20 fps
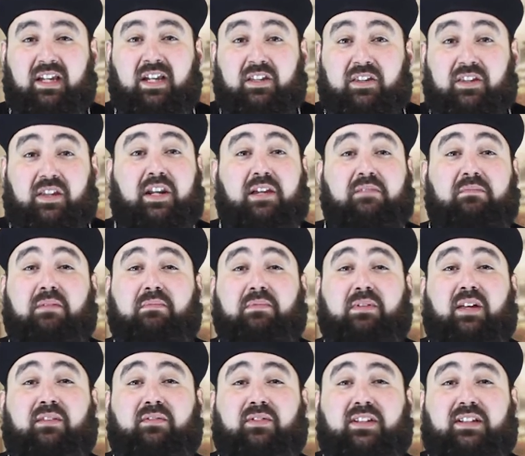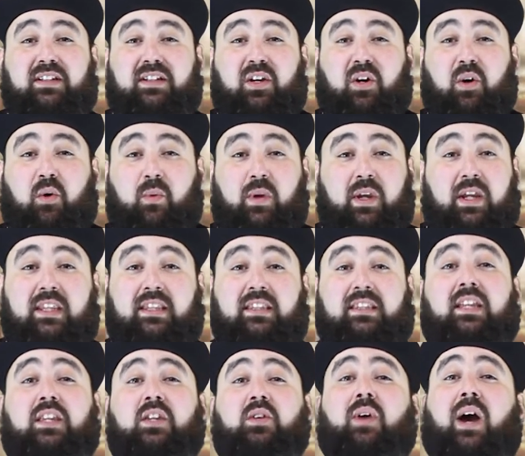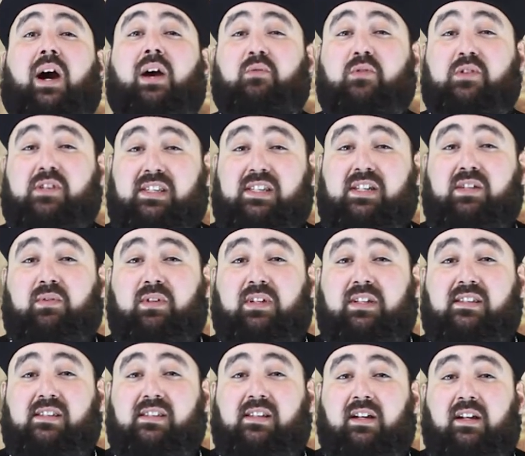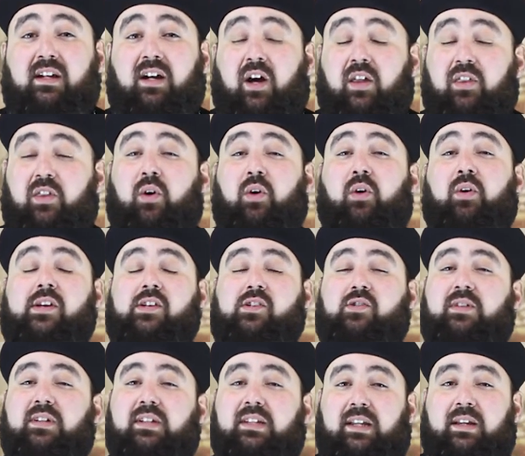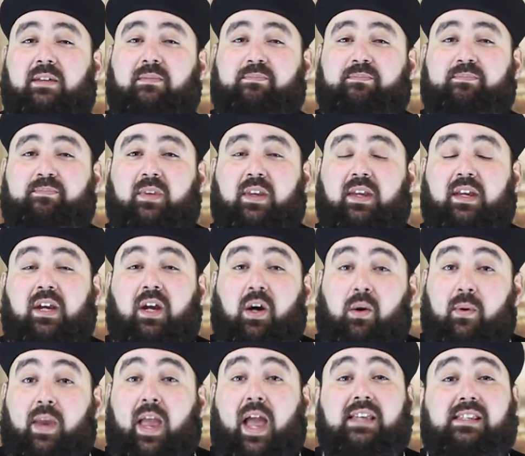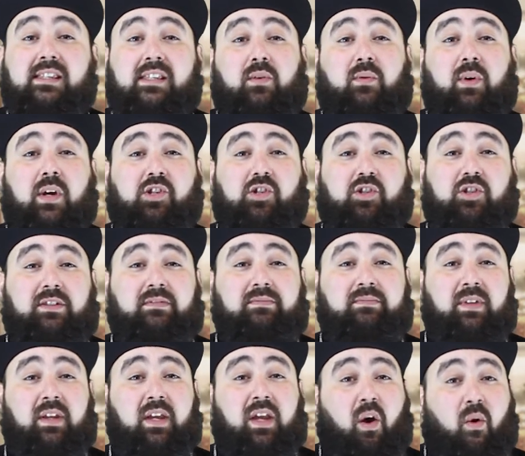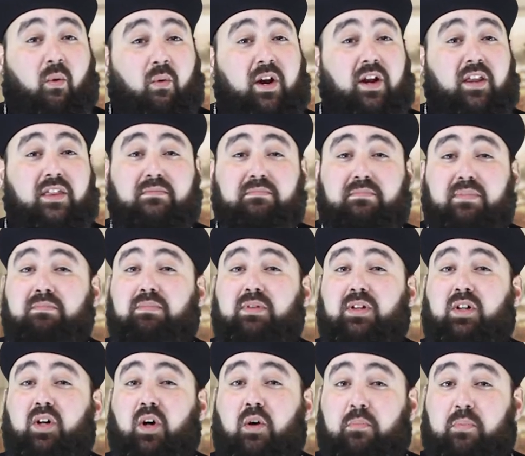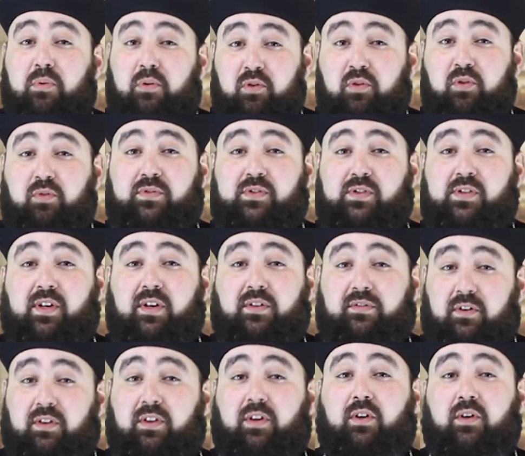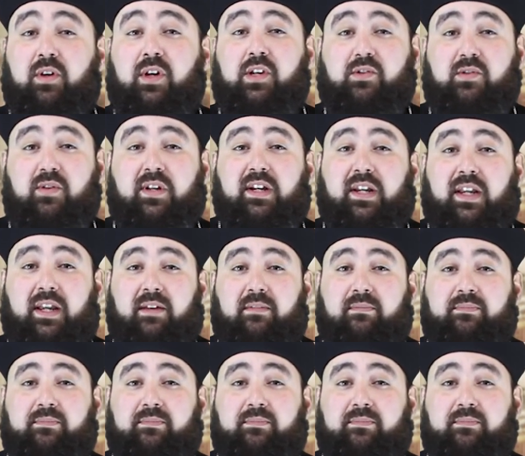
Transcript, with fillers: Today, my beloved, we continue our series on the Holy Trinity. We ask the question what are the biblical proofs for the Holy Trinity?